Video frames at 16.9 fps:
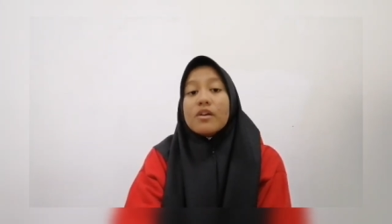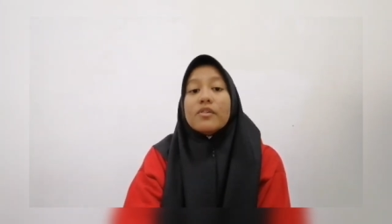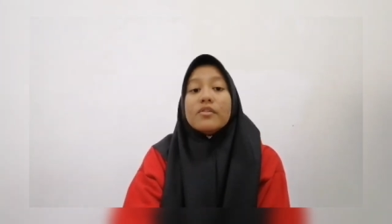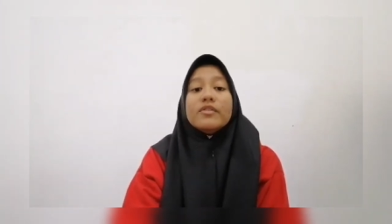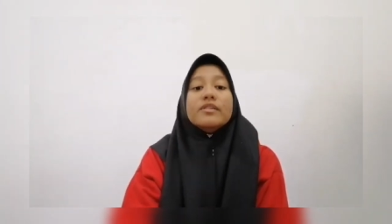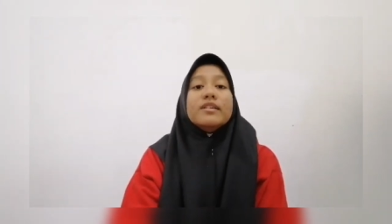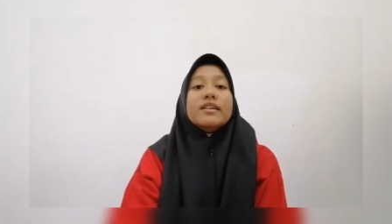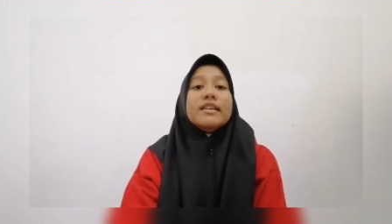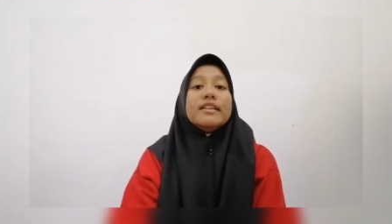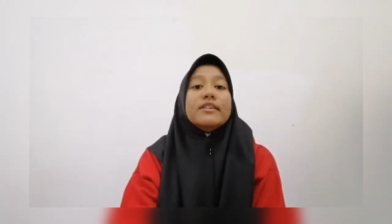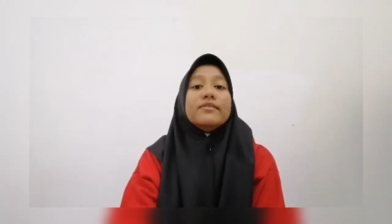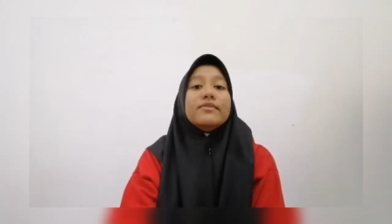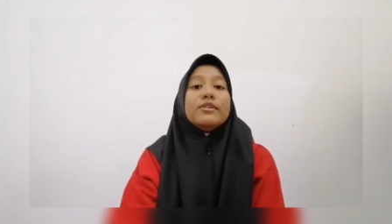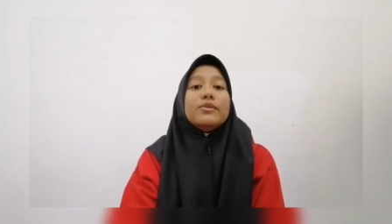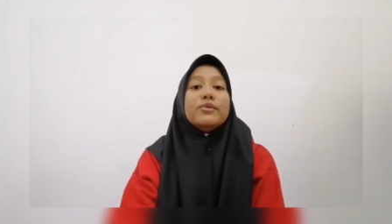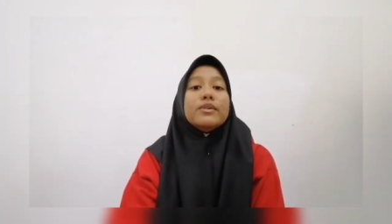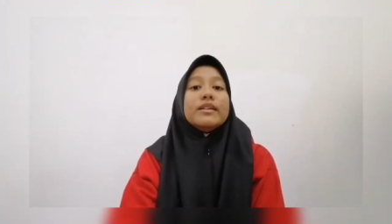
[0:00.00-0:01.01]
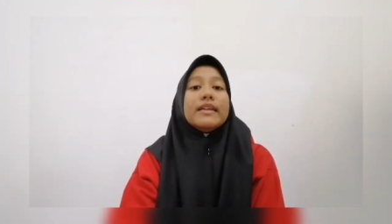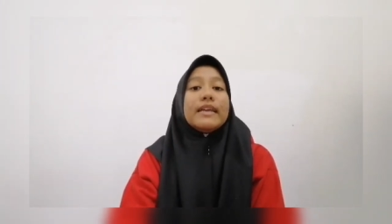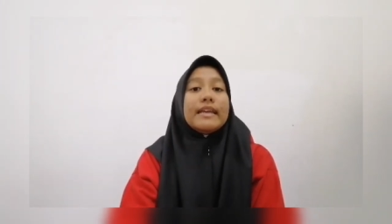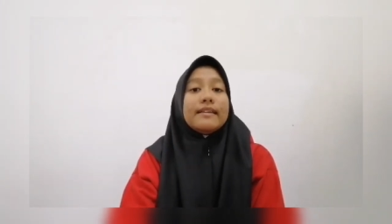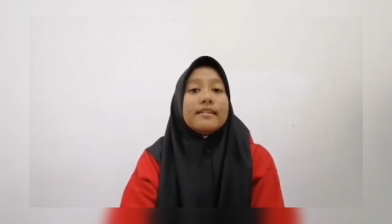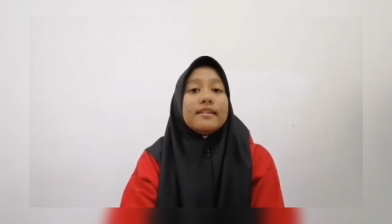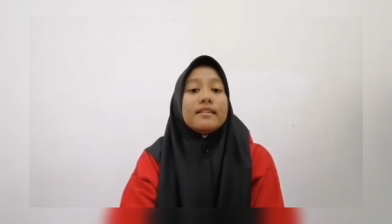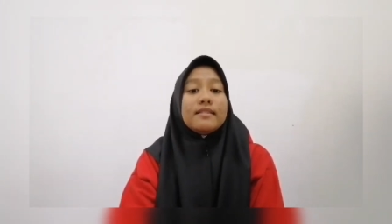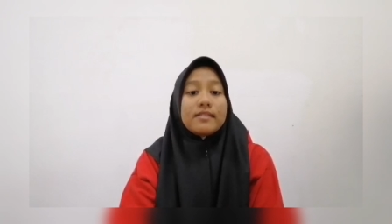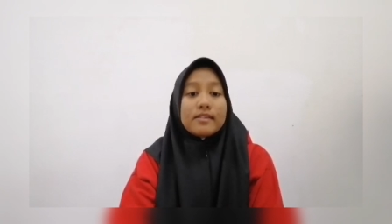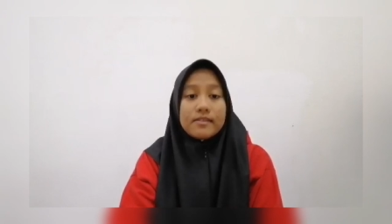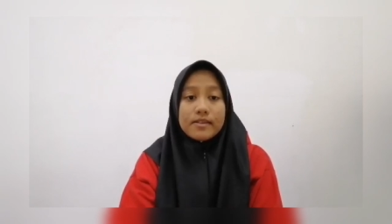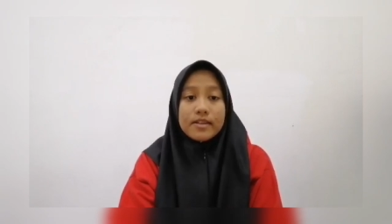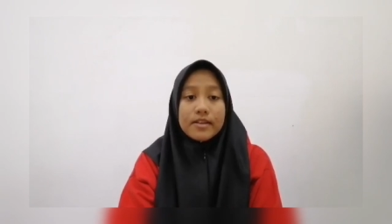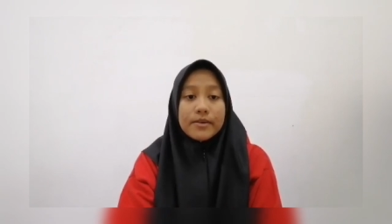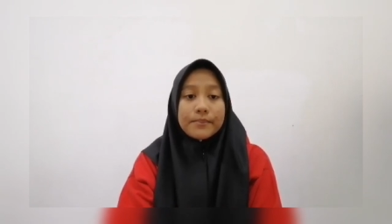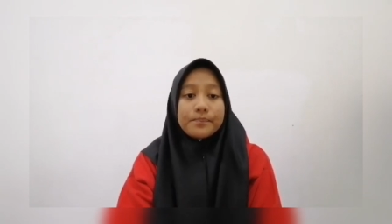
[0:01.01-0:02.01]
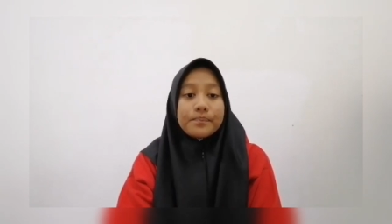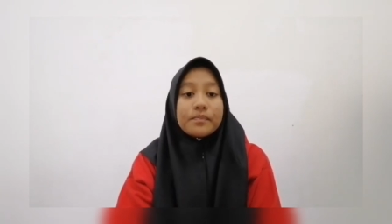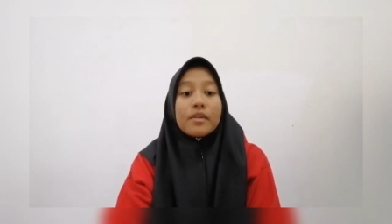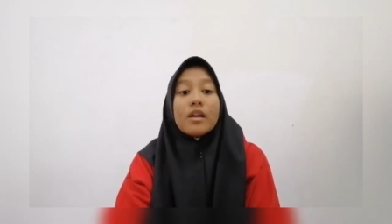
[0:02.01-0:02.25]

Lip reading: For individual AC system,